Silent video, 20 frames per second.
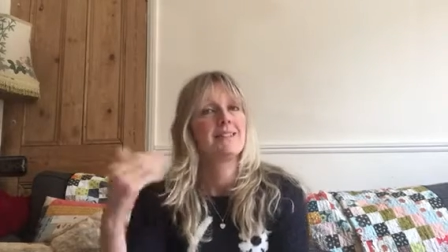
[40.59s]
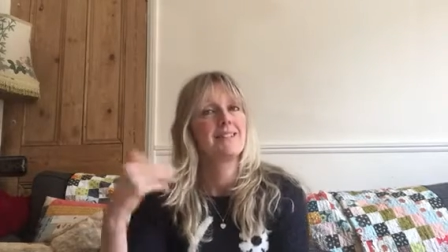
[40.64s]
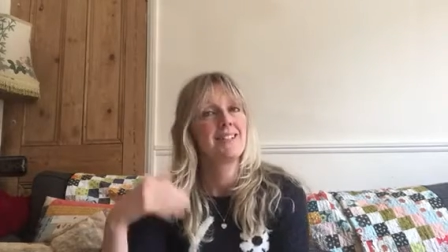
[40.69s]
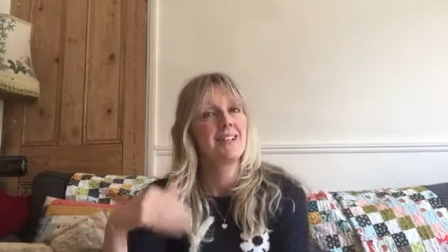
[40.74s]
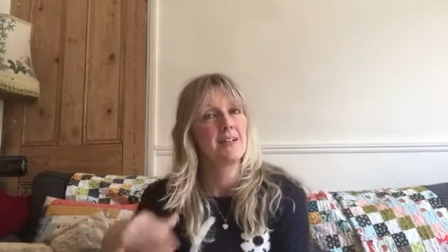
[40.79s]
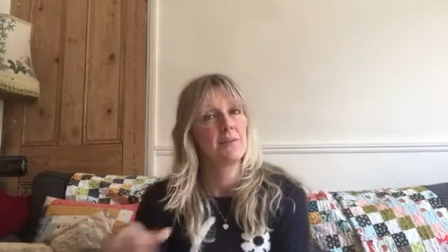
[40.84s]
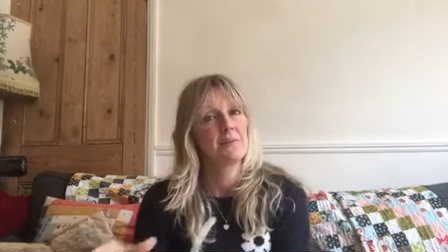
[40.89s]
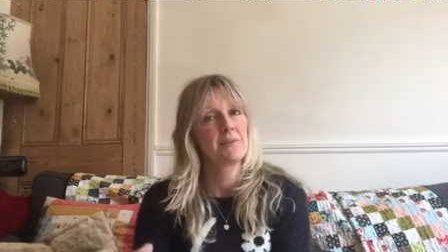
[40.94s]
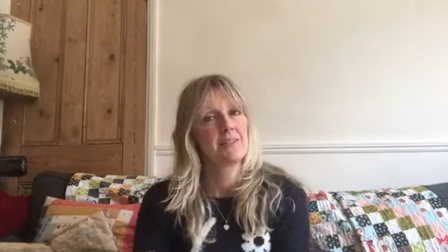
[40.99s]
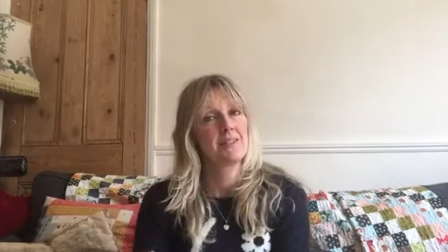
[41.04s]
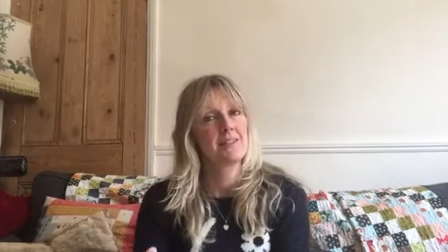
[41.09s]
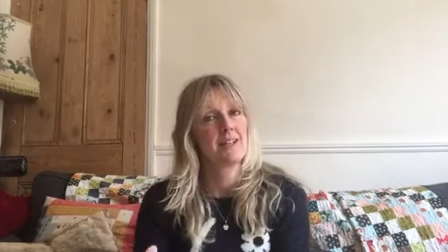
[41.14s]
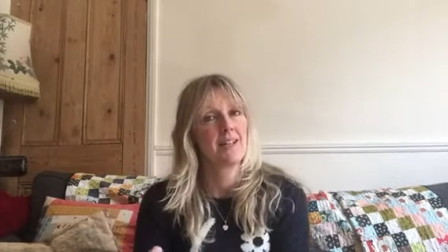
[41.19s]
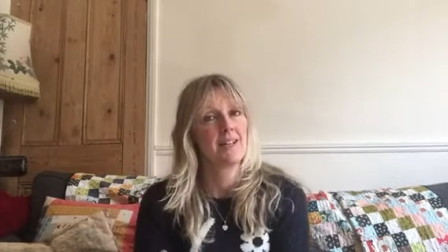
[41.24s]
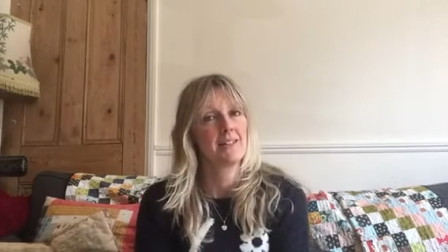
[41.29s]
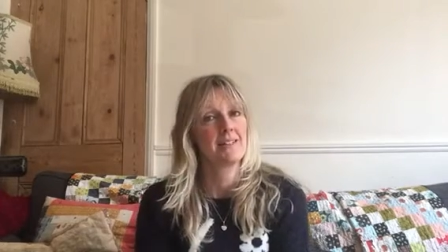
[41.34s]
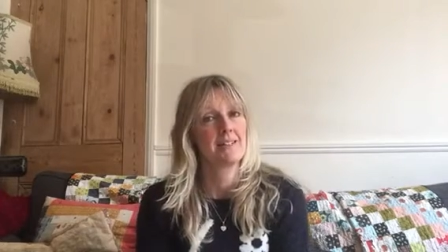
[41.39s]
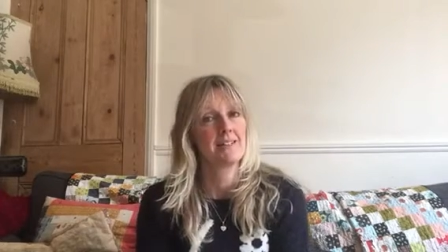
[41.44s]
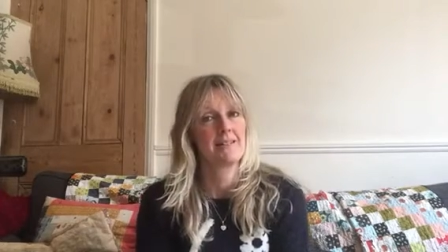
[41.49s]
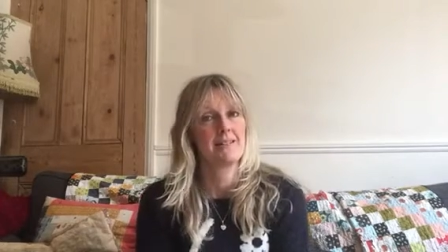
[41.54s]

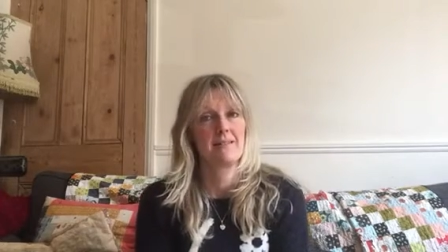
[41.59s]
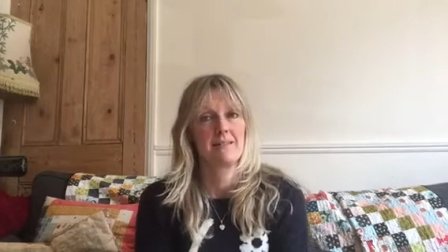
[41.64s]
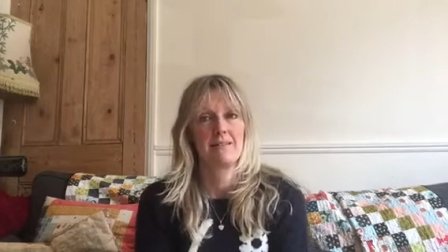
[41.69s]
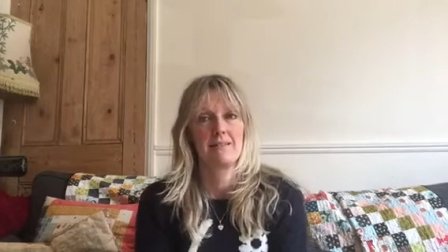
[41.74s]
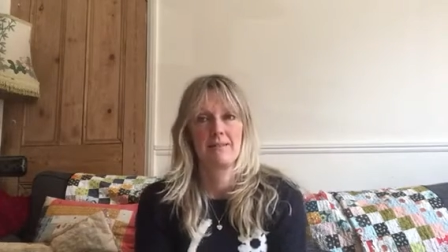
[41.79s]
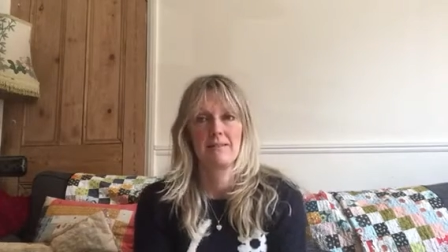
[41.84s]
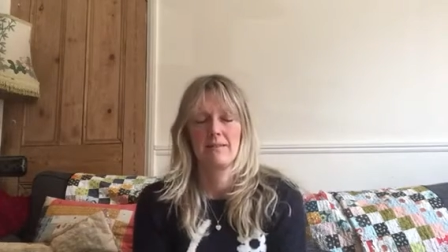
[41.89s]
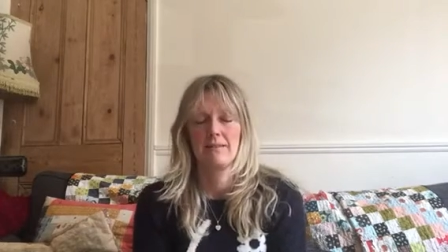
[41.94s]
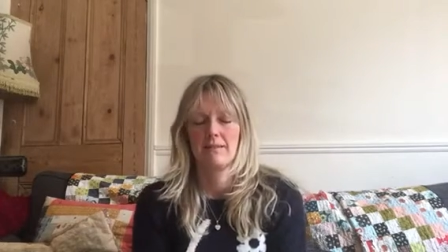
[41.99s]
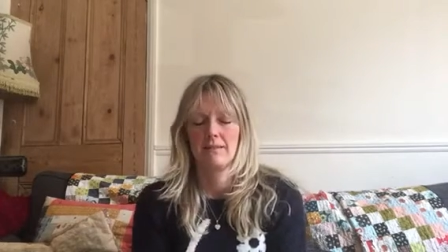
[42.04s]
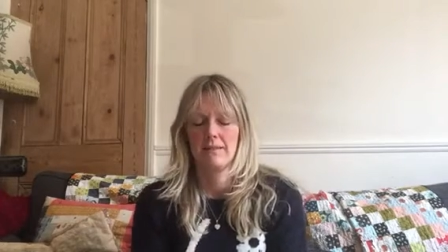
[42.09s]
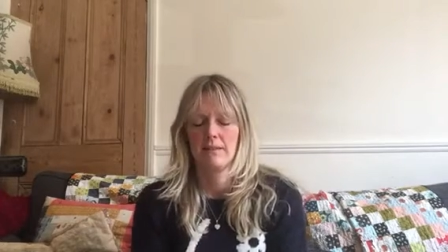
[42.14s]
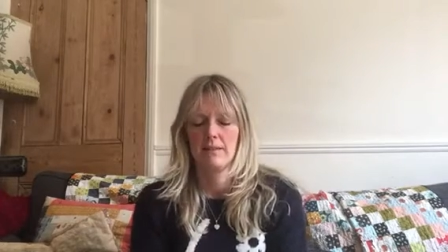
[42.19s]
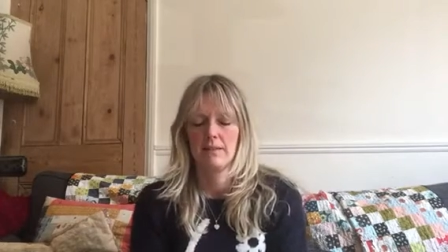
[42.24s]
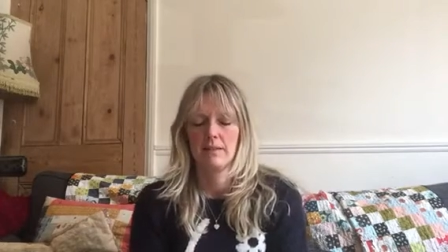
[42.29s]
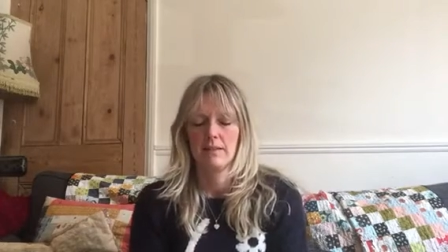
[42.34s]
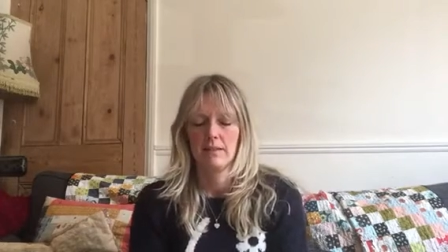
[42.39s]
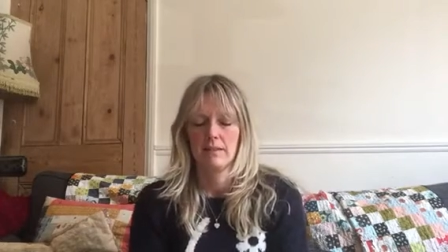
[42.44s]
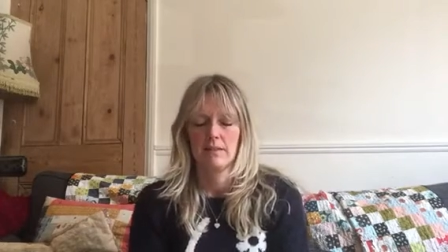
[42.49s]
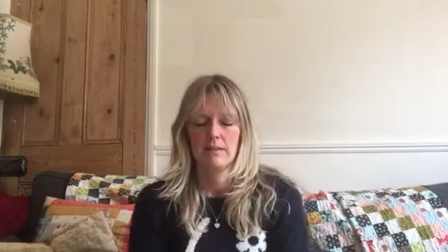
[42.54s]
downstairs.
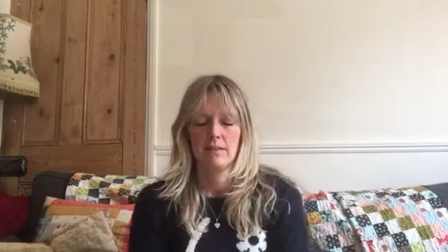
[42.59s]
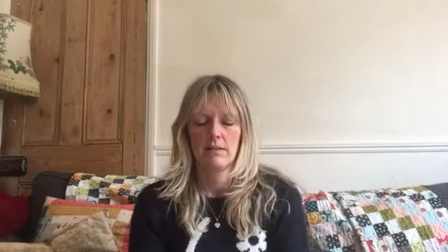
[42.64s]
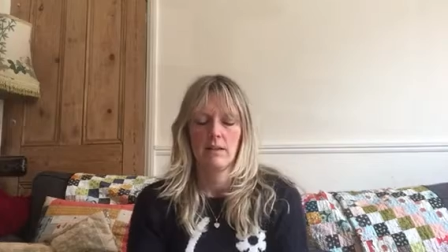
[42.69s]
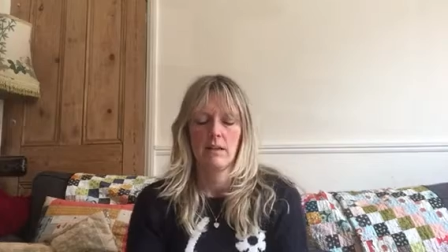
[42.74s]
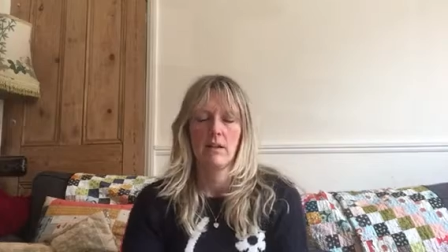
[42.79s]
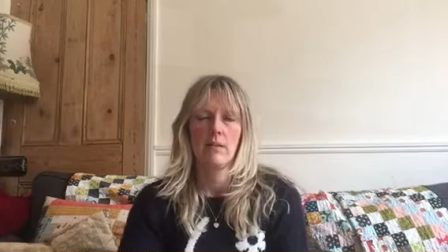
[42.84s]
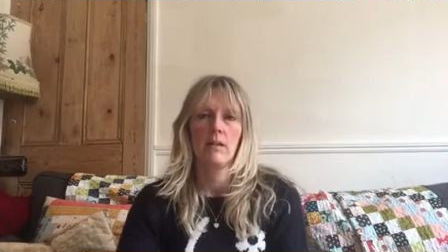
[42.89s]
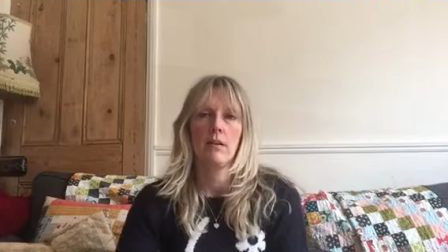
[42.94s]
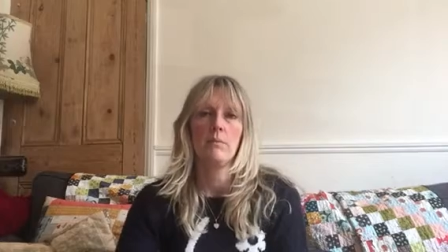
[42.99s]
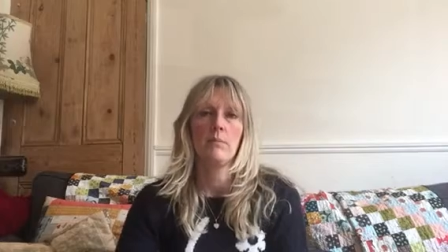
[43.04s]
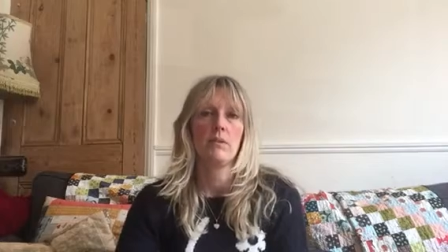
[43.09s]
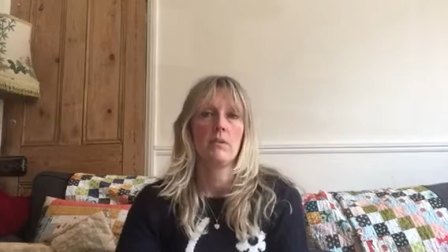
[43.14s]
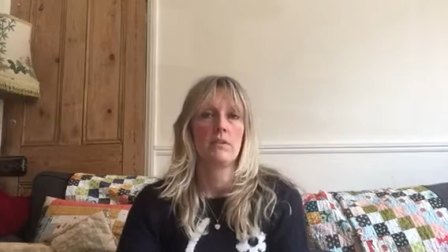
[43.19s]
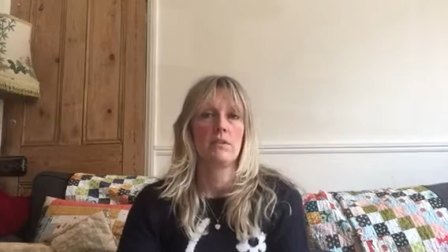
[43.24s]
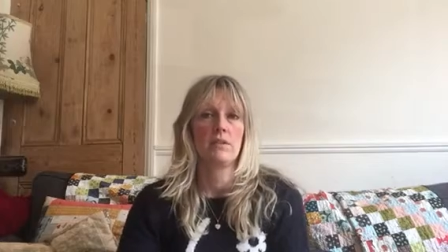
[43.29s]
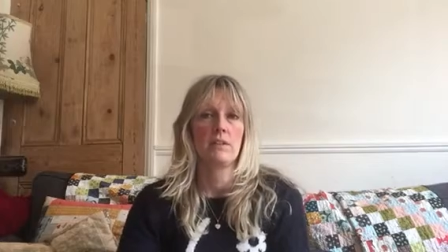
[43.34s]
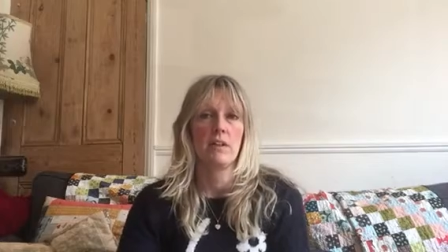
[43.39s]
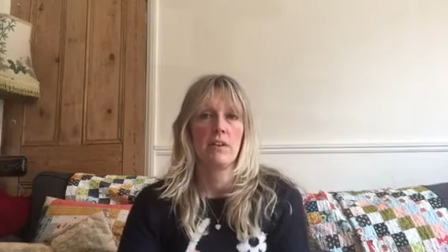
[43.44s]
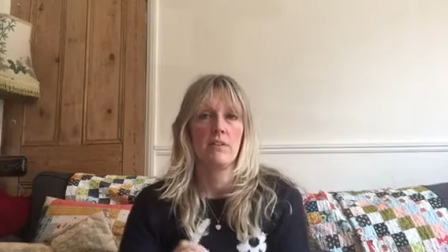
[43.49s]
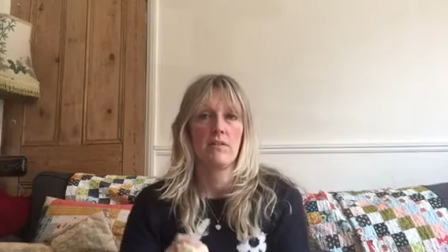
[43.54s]
So I'm on the
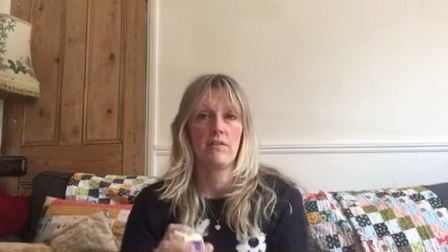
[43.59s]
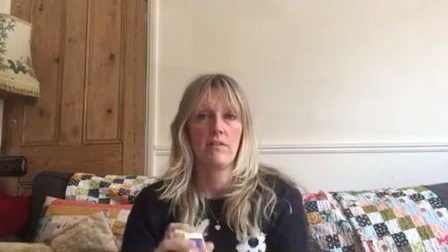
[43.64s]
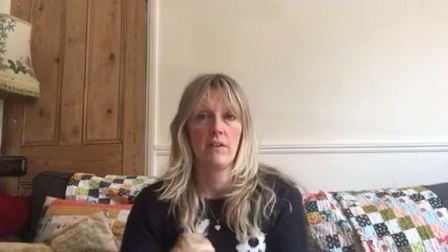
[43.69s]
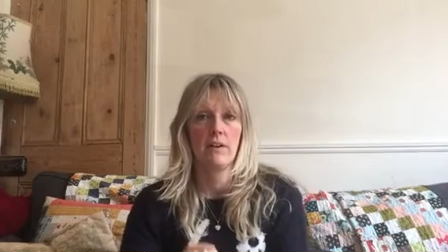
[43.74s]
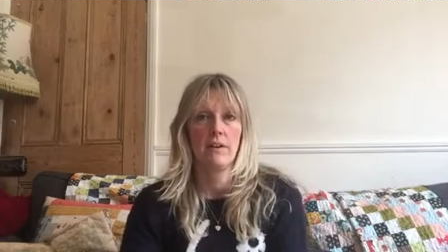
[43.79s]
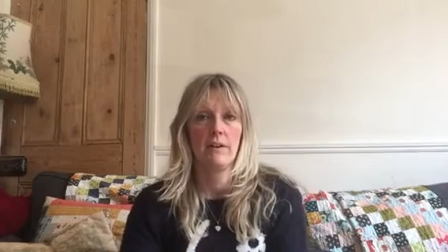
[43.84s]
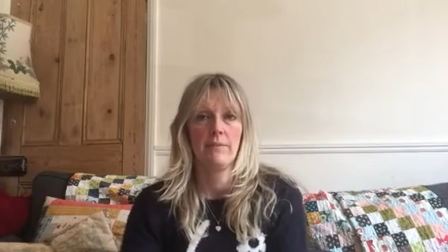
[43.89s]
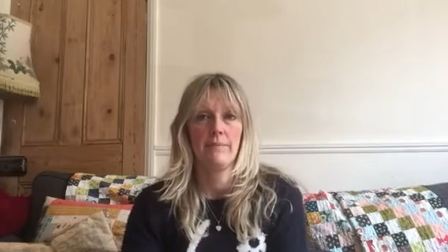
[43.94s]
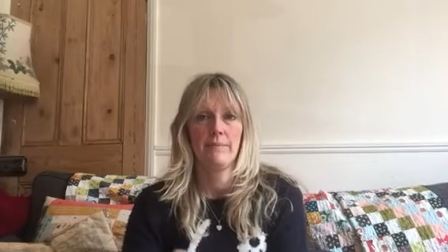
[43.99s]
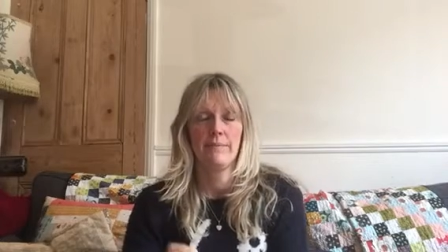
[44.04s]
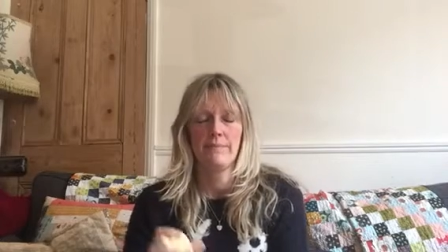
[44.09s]
sofa.